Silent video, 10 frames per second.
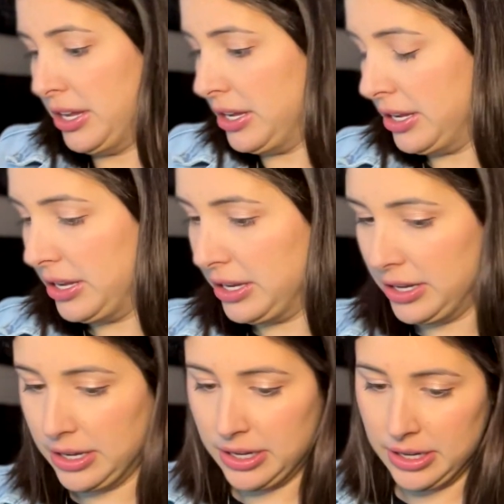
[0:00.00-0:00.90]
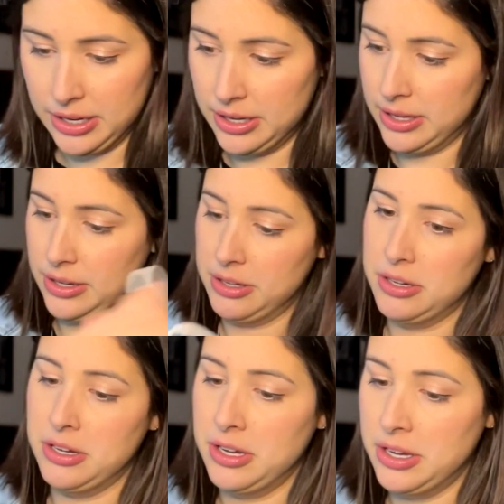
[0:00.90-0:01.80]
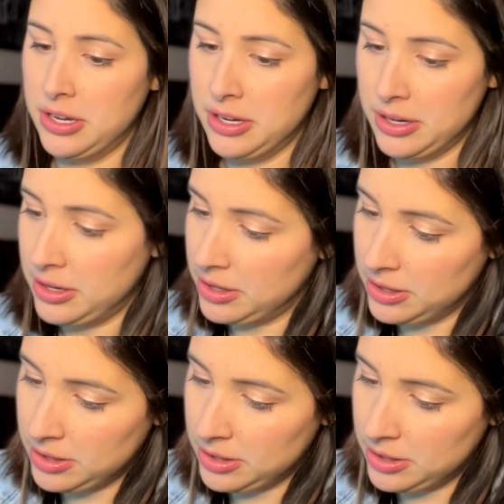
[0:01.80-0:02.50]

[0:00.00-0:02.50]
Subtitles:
Nobody speaks.